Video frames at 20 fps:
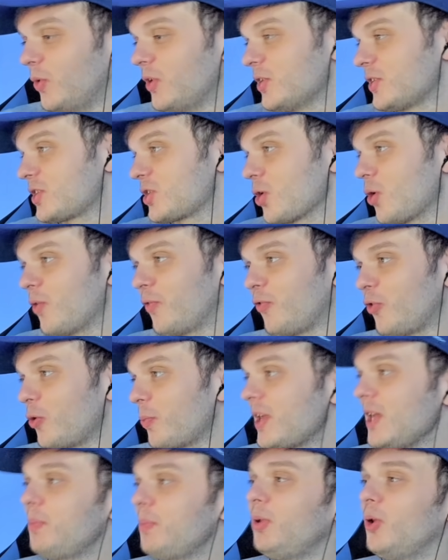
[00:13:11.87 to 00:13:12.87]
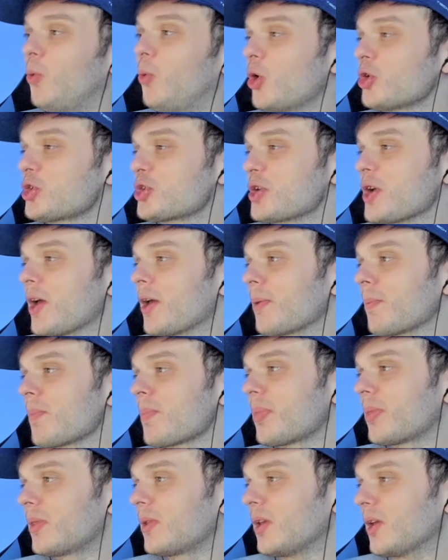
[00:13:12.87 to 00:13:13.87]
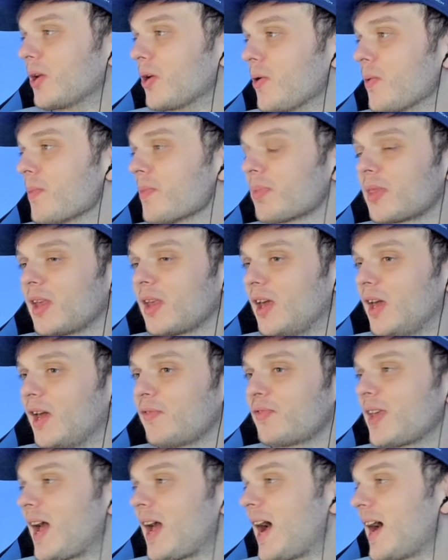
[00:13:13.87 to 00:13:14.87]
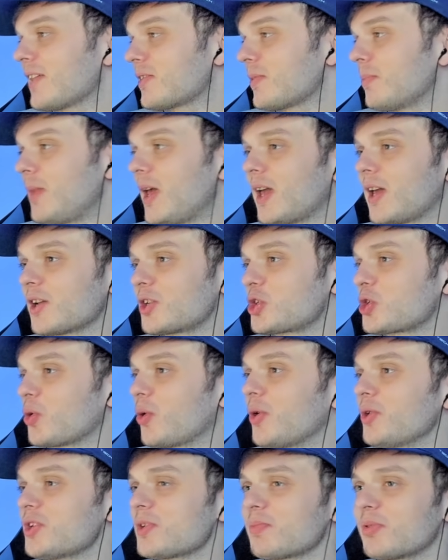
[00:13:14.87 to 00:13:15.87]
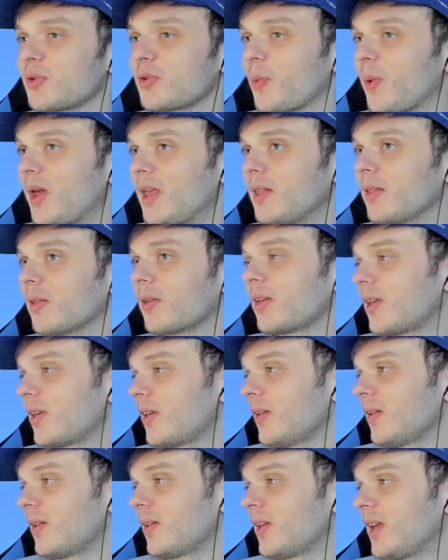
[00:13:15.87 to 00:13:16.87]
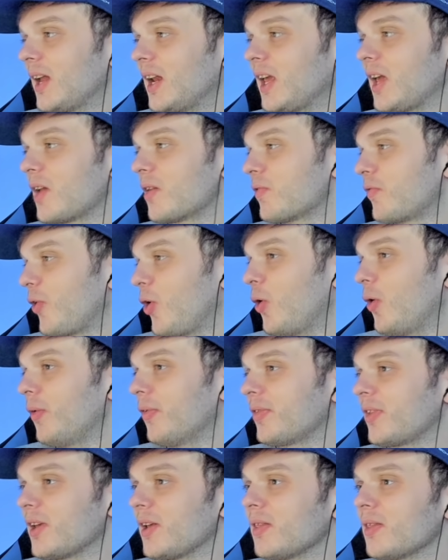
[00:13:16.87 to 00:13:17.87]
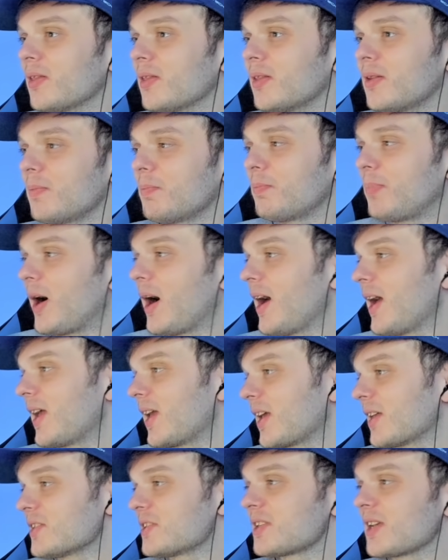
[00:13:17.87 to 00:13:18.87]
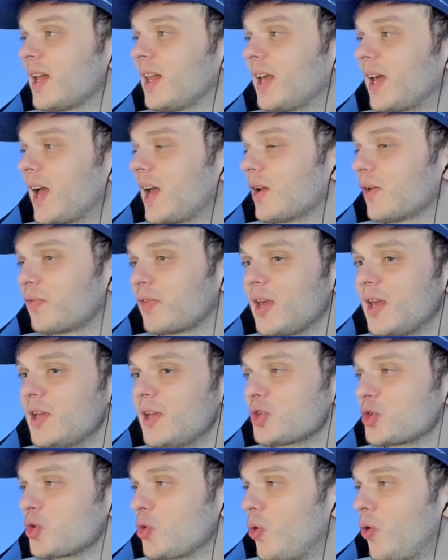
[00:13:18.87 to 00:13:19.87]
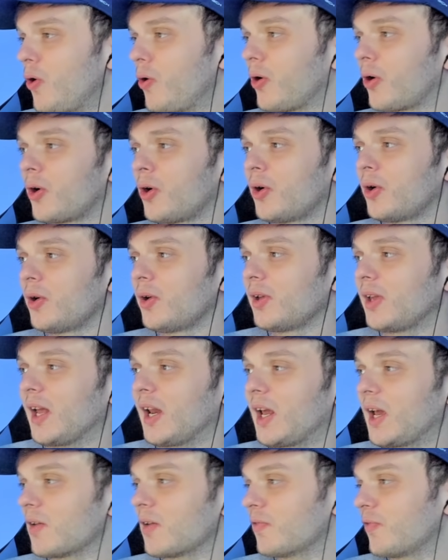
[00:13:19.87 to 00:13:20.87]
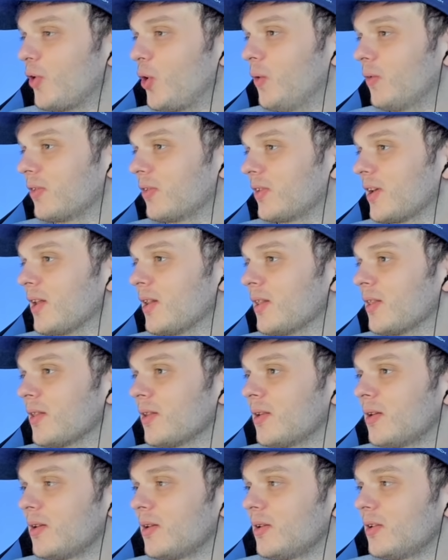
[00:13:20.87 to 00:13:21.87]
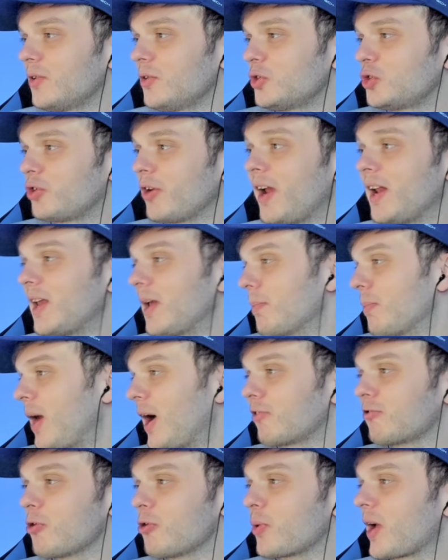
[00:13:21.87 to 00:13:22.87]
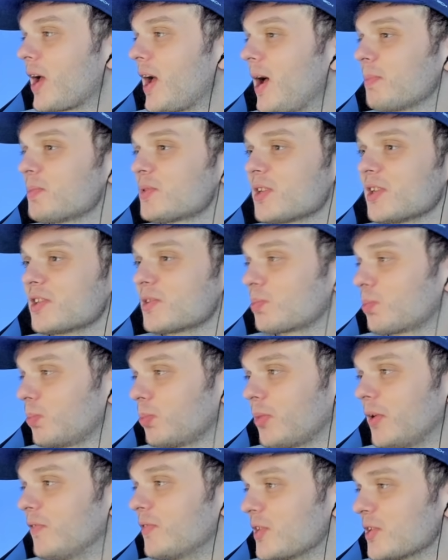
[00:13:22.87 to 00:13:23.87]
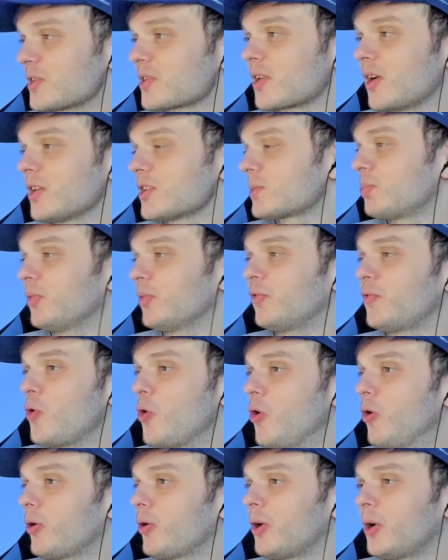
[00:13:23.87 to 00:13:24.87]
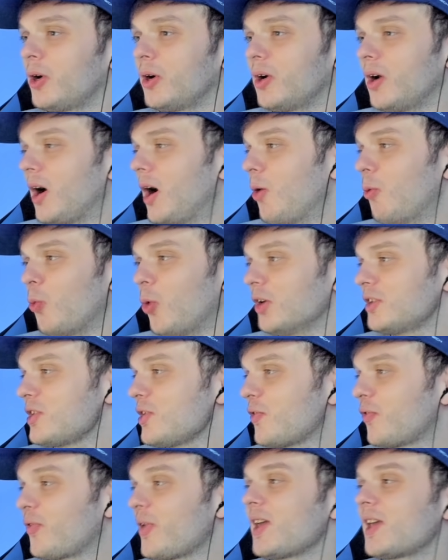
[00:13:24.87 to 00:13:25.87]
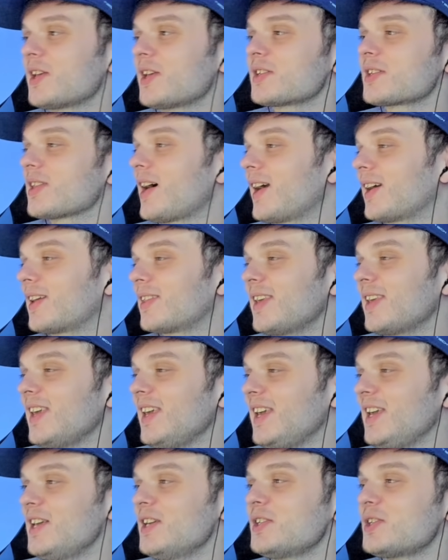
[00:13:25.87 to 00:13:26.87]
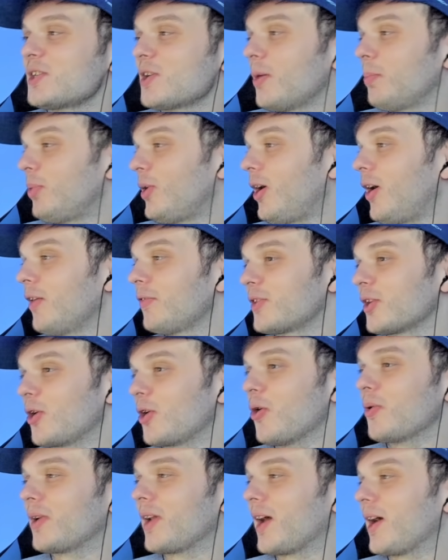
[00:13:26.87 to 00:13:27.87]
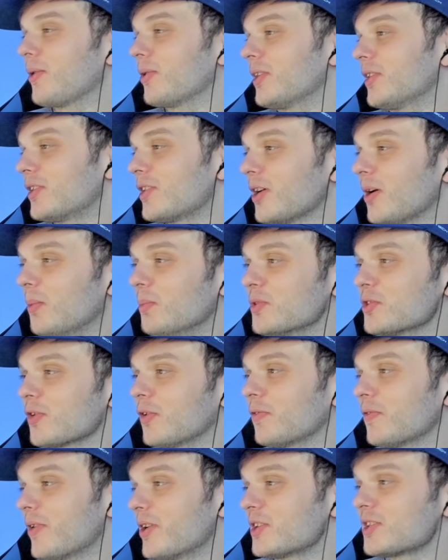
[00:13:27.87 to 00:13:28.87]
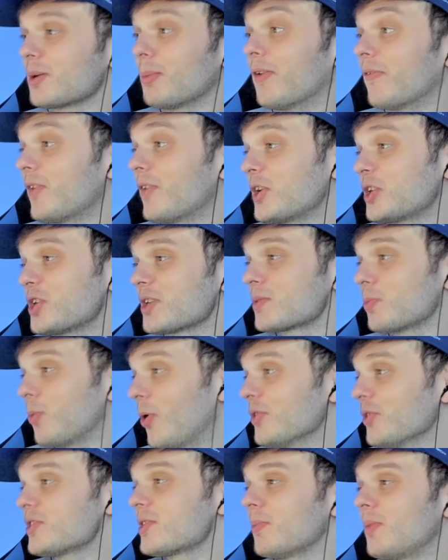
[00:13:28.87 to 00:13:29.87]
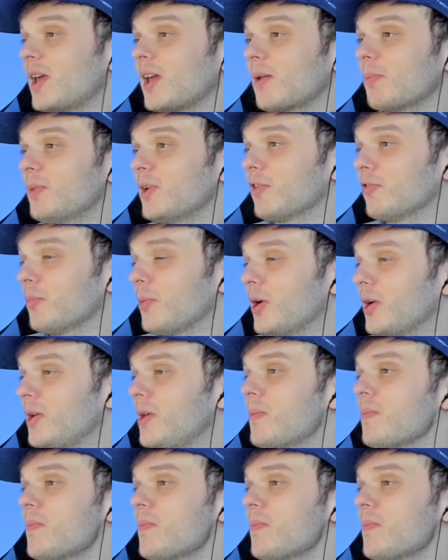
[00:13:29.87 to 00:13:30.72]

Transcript: So for people watching, you know, if they had to make a choice between getting involved in buying and selling N F Ts or getting involved in trading microcaps, as we've discussed before, uh, what do you think is like the easier path to go down in terms of someone that just wants to make a bit of money?